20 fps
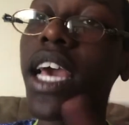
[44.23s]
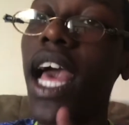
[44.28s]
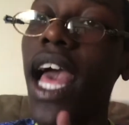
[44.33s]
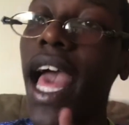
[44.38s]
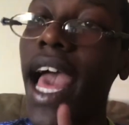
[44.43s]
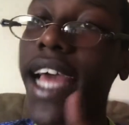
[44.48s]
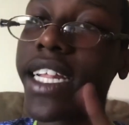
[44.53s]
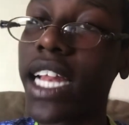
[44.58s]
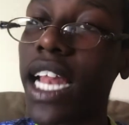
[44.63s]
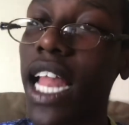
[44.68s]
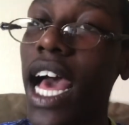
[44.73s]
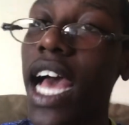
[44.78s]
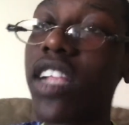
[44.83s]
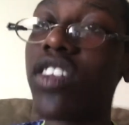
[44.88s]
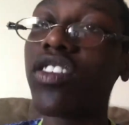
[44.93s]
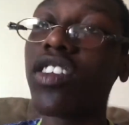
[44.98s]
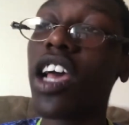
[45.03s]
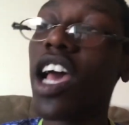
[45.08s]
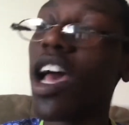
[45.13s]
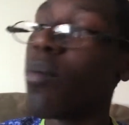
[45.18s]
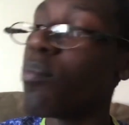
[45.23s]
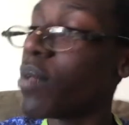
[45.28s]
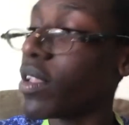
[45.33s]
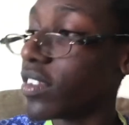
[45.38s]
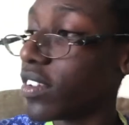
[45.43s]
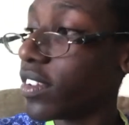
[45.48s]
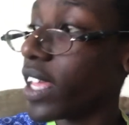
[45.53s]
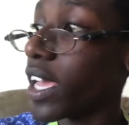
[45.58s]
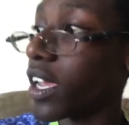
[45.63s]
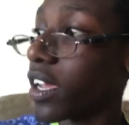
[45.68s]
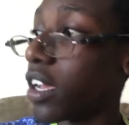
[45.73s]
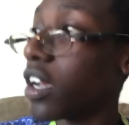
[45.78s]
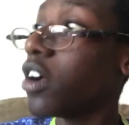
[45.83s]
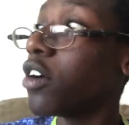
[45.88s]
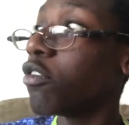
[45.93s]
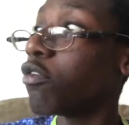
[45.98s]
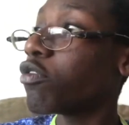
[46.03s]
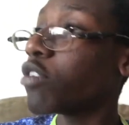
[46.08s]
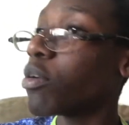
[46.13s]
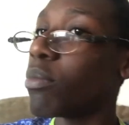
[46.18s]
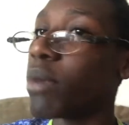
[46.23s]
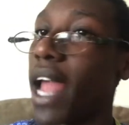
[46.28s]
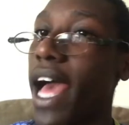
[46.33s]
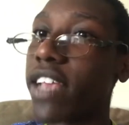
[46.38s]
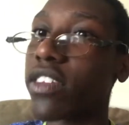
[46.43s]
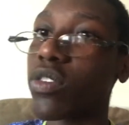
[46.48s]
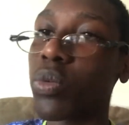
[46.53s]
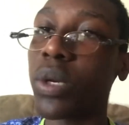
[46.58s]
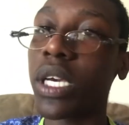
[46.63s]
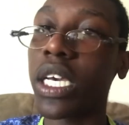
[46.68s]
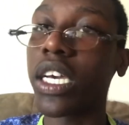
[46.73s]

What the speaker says: and large mistake from last week.